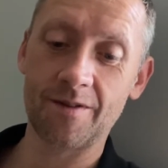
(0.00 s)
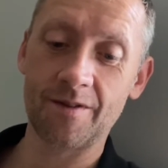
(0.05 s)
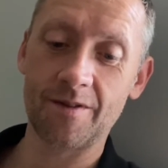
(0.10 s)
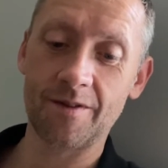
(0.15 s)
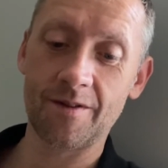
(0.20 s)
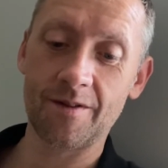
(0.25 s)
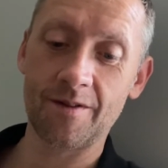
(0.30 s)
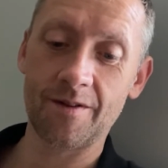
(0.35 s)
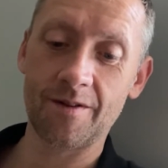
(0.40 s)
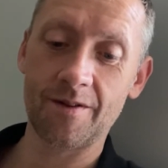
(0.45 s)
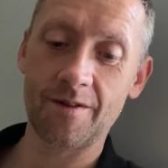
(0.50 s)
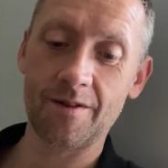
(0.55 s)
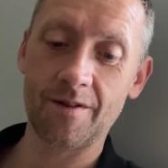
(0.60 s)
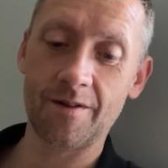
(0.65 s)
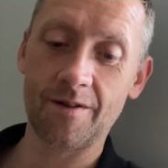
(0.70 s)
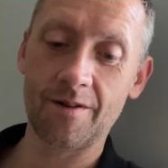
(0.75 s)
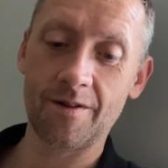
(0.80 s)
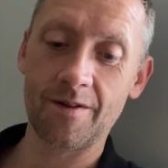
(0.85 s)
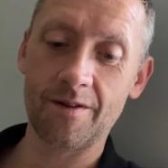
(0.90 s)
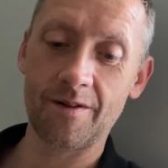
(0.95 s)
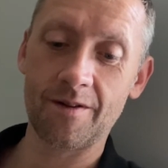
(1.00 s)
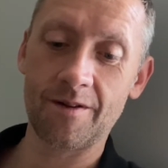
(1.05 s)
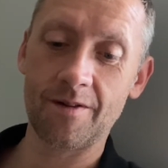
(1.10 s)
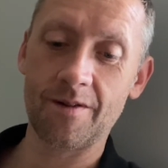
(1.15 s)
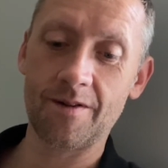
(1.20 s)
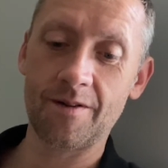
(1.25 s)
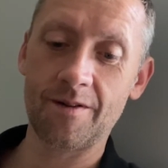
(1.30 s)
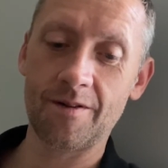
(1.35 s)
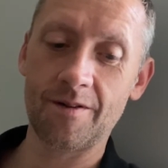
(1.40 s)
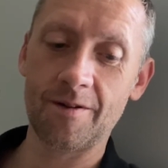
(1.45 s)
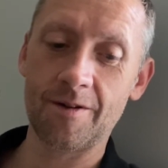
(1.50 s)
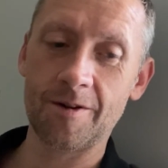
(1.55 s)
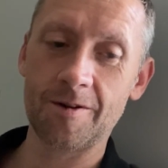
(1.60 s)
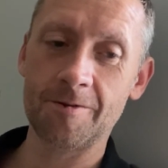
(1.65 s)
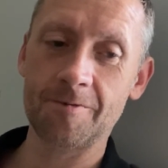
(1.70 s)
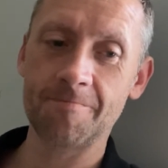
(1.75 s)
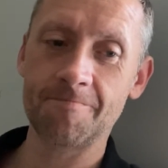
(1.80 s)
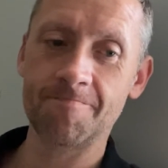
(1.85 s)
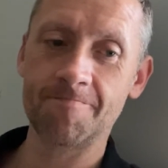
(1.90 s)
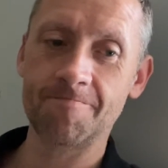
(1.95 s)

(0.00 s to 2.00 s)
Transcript: [no speech]